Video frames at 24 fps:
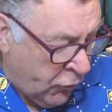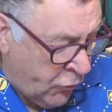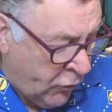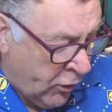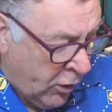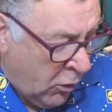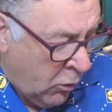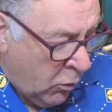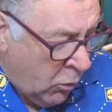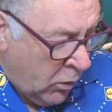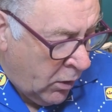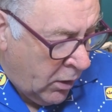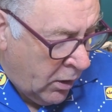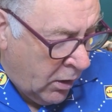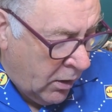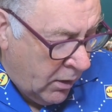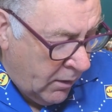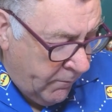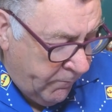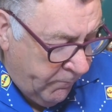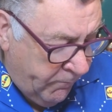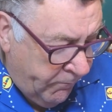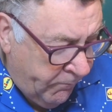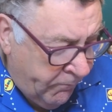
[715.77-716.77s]

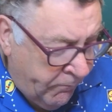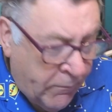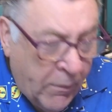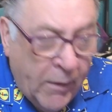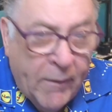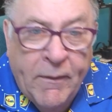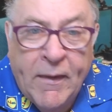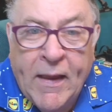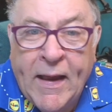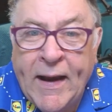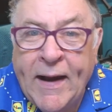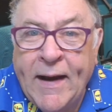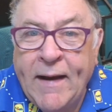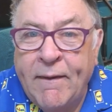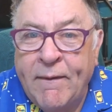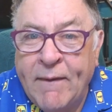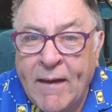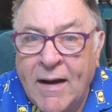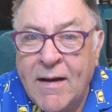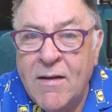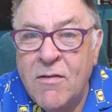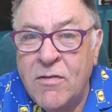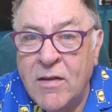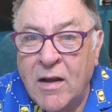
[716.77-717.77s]
So, but
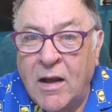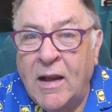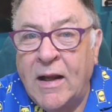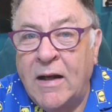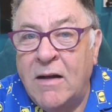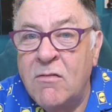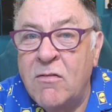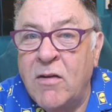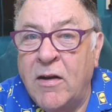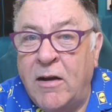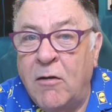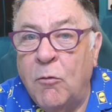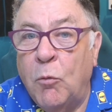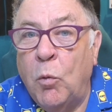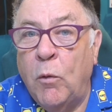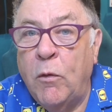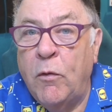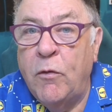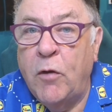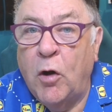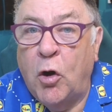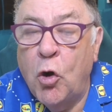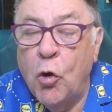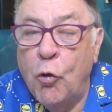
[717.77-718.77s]
that is the link to
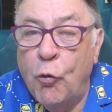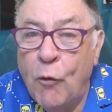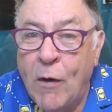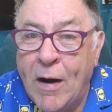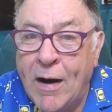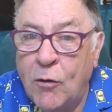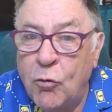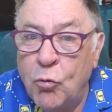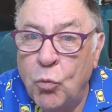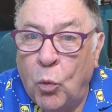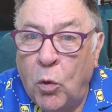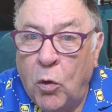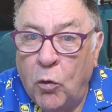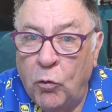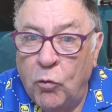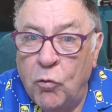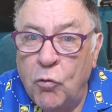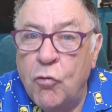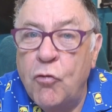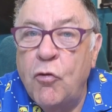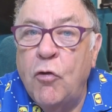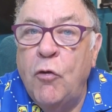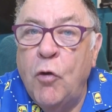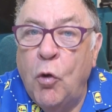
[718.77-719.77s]
the correct
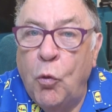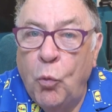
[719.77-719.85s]
ones